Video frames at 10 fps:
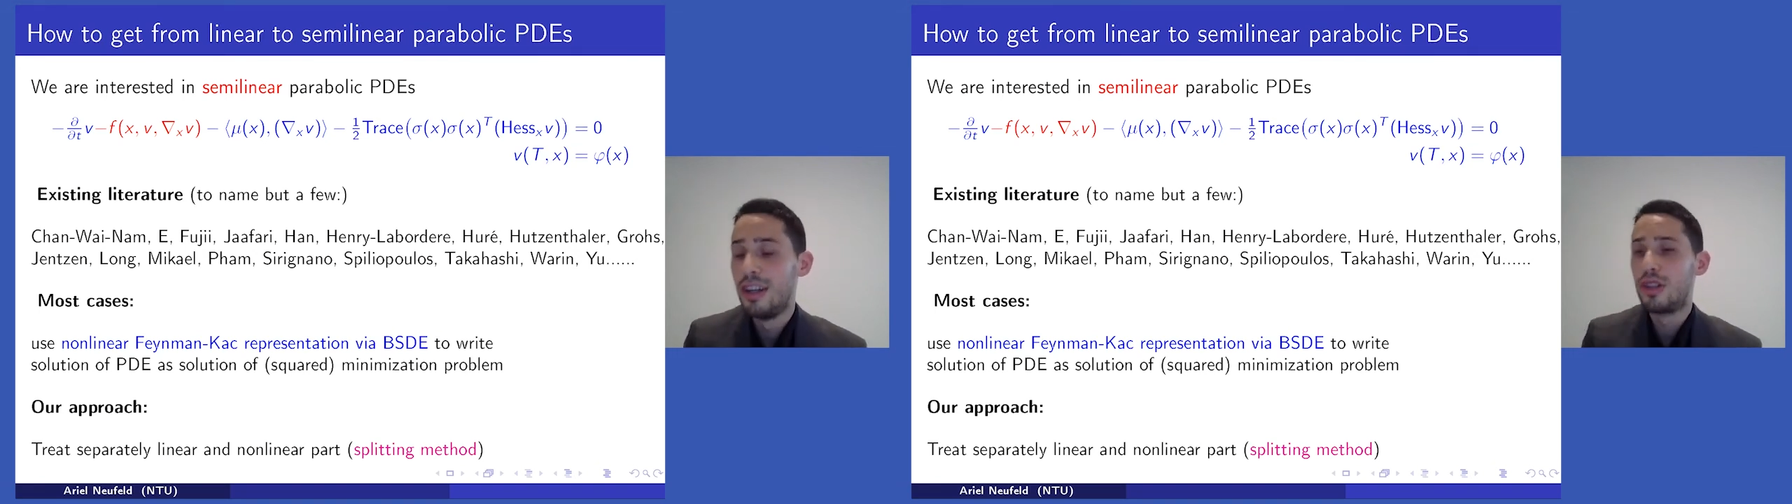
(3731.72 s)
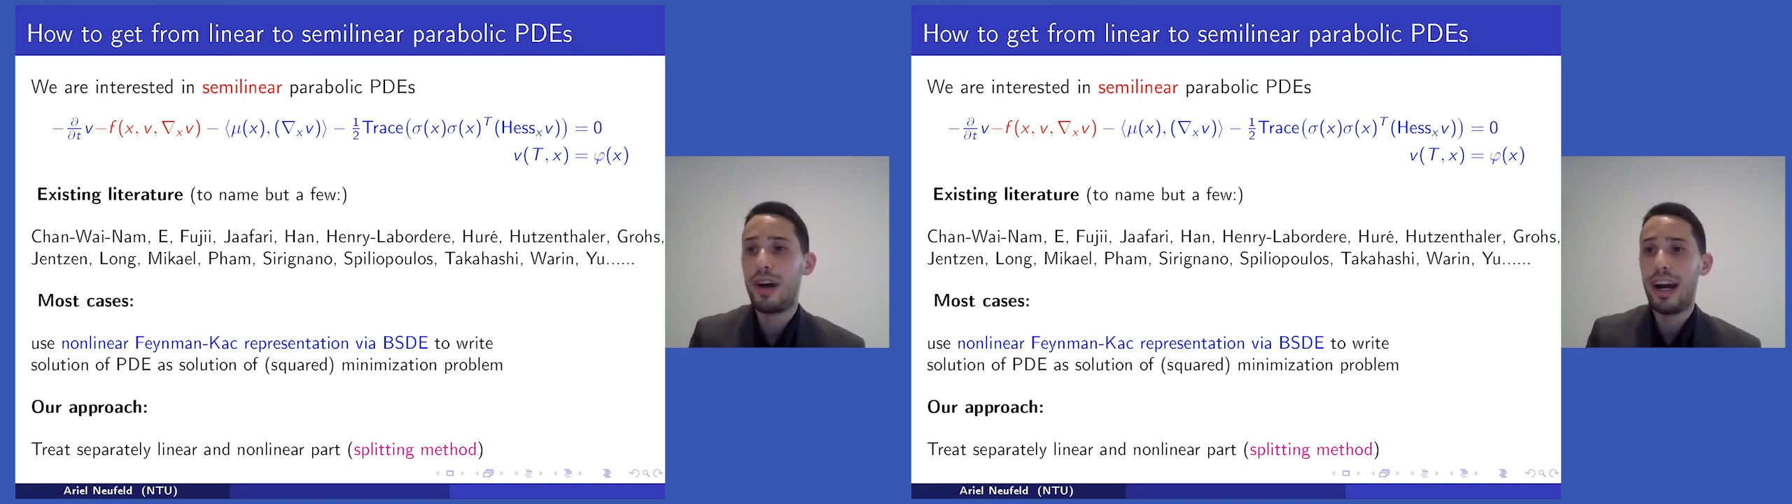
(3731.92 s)

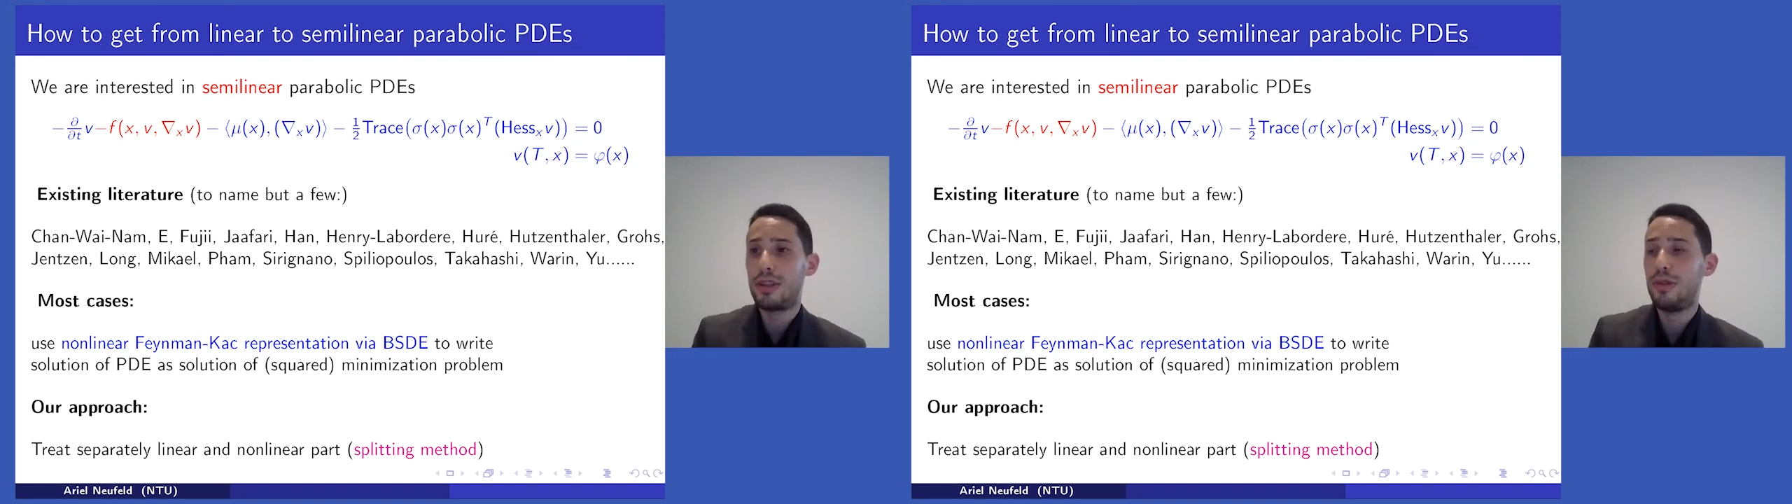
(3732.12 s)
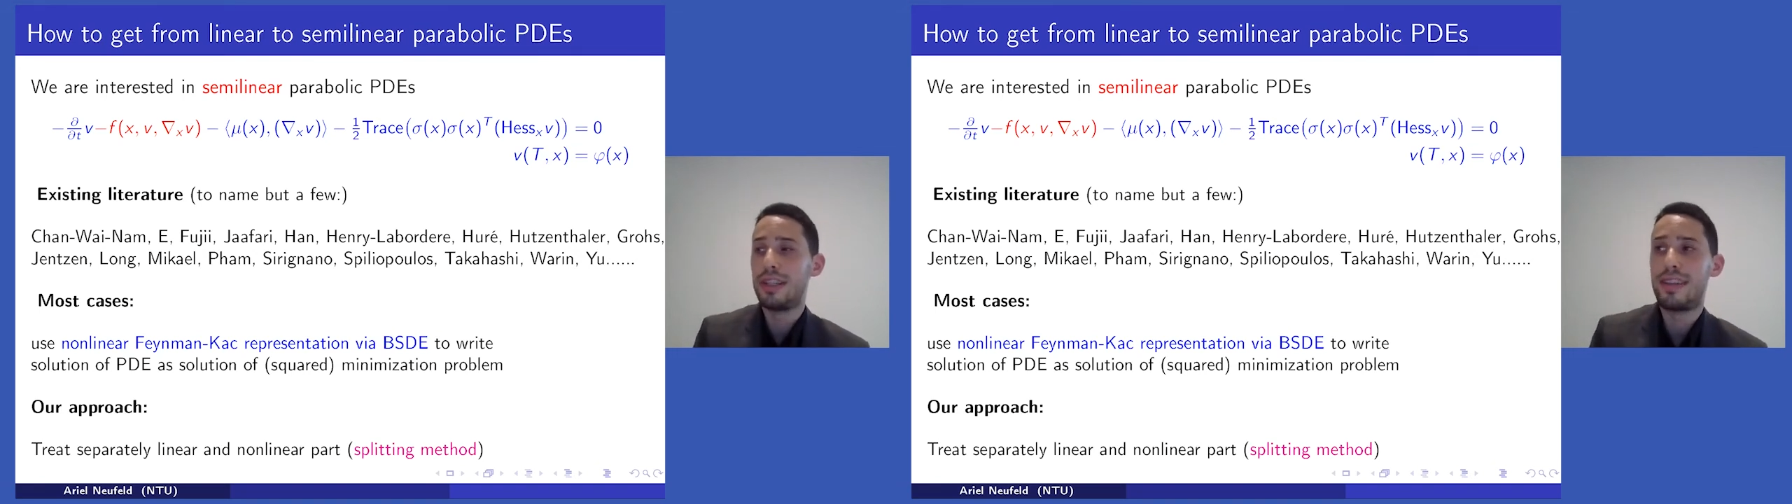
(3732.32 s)
try
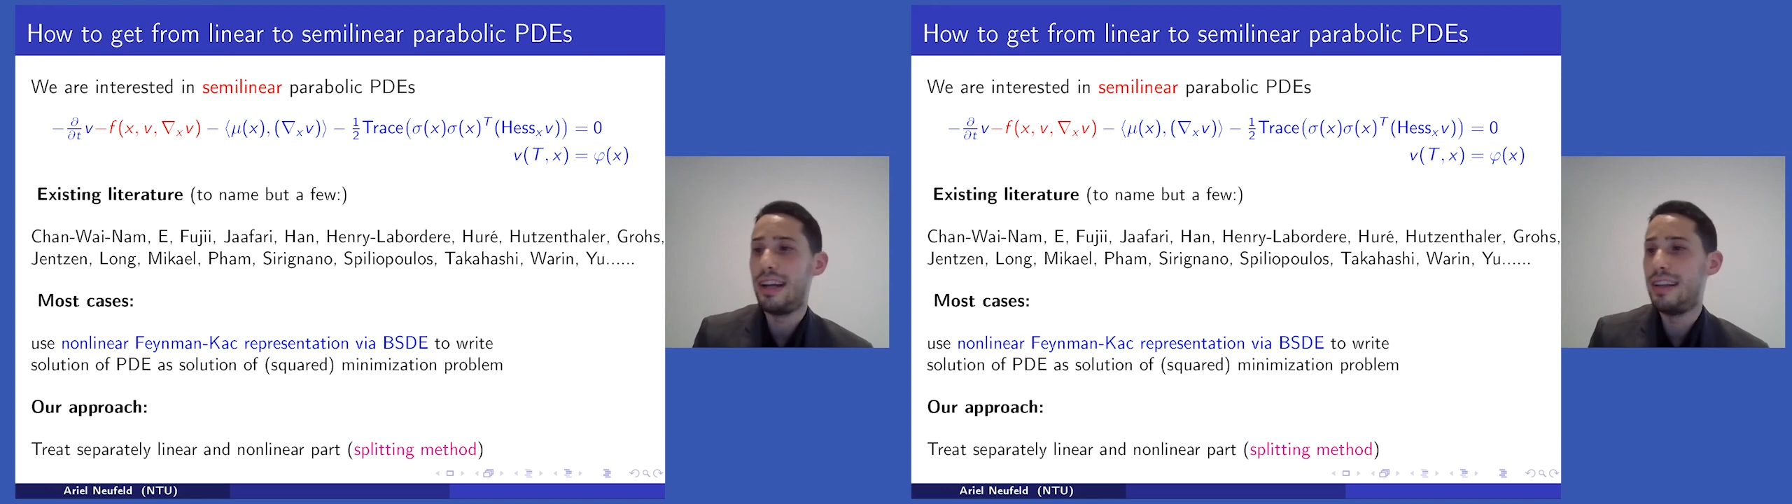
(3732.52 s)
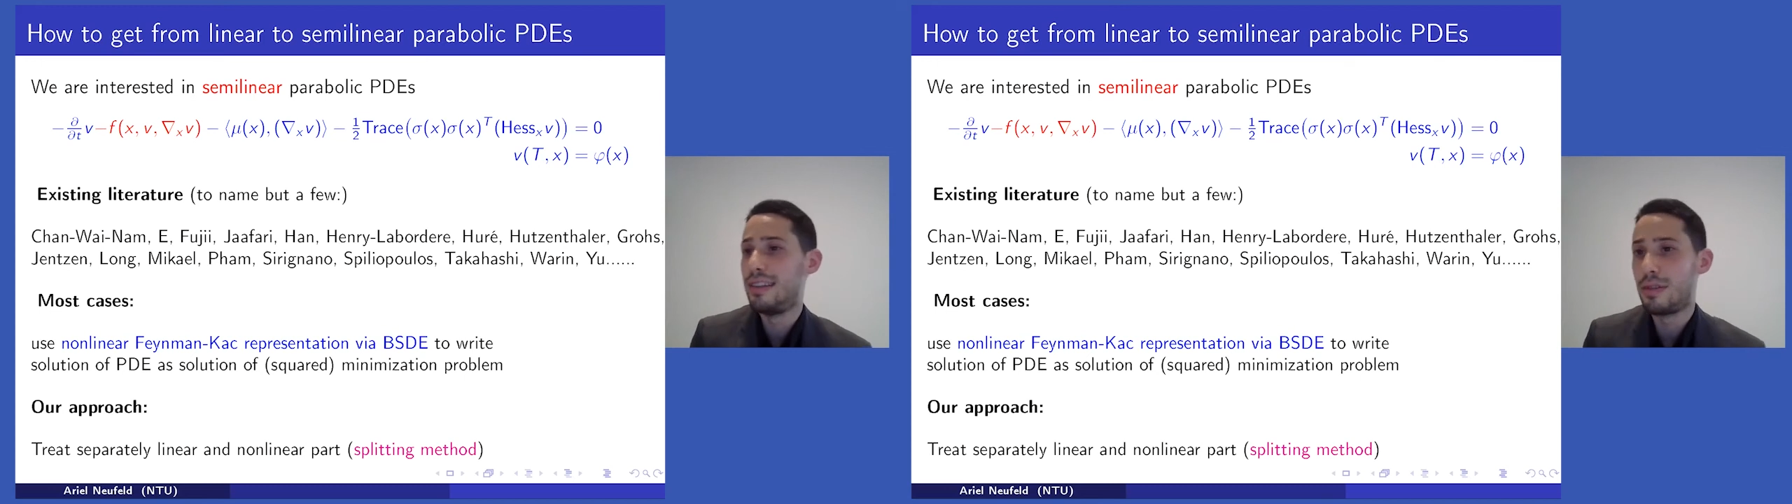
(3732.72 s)
to attend